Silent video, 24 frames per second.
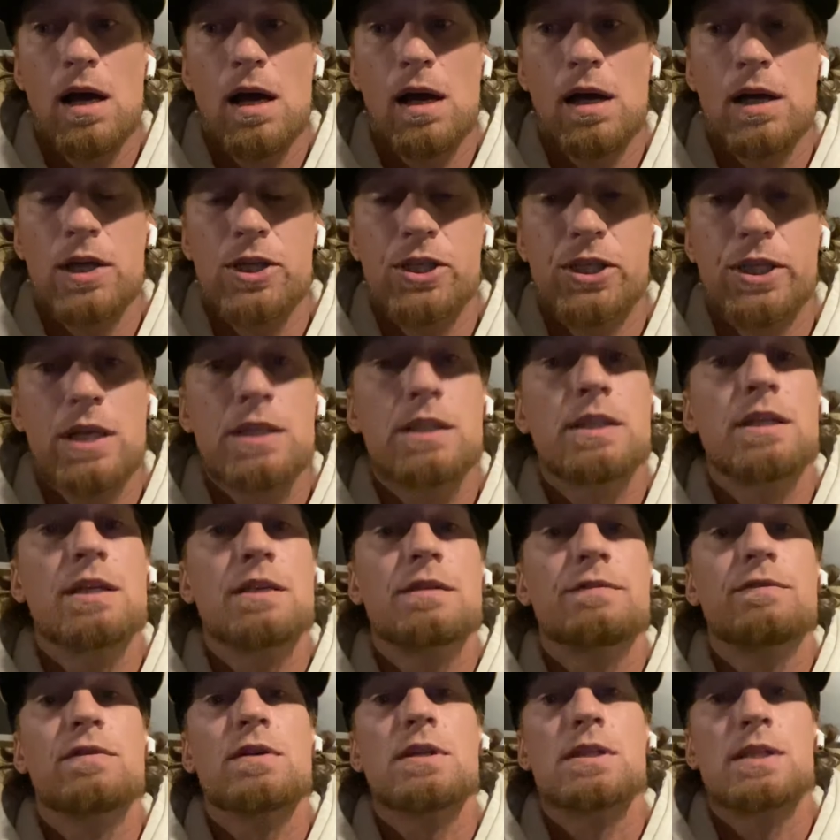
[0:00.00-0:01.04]
justice
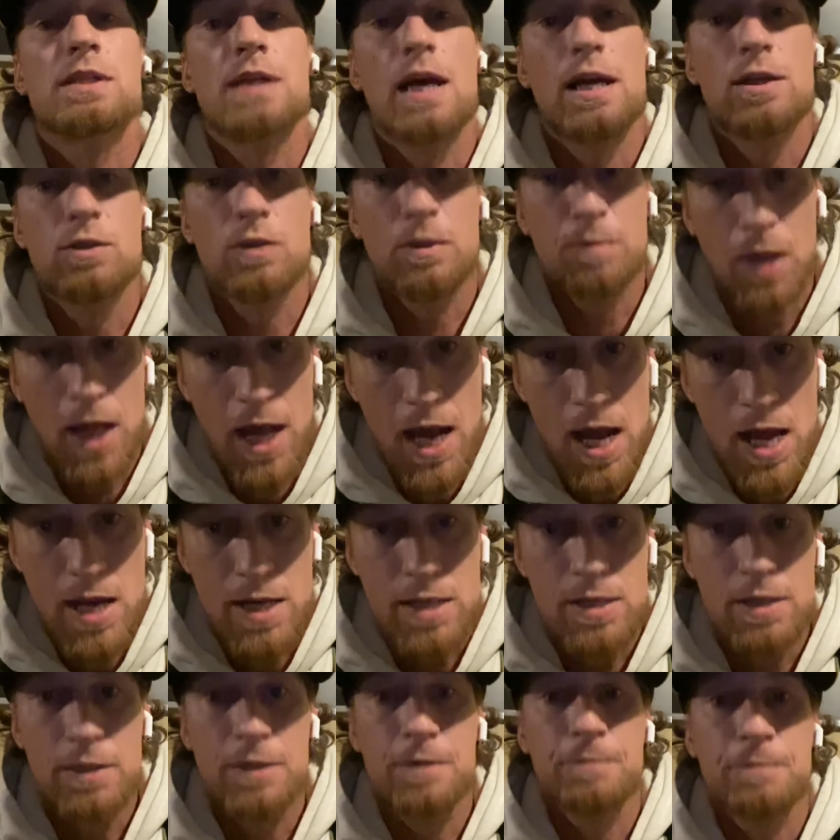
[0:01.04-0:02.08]
for Sandra
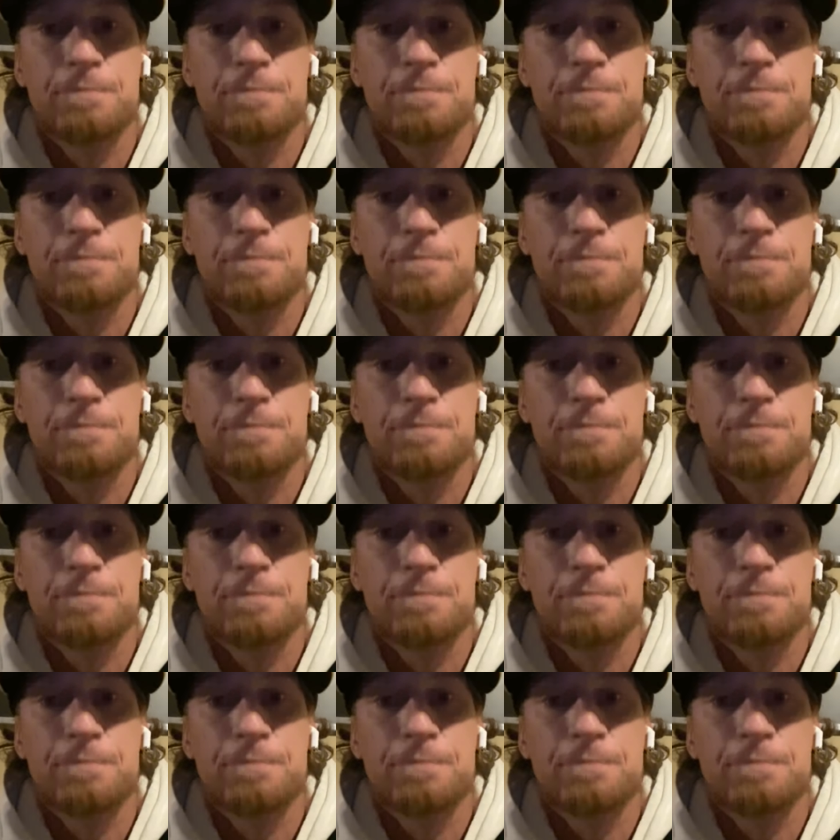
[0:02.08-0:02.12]
Bland,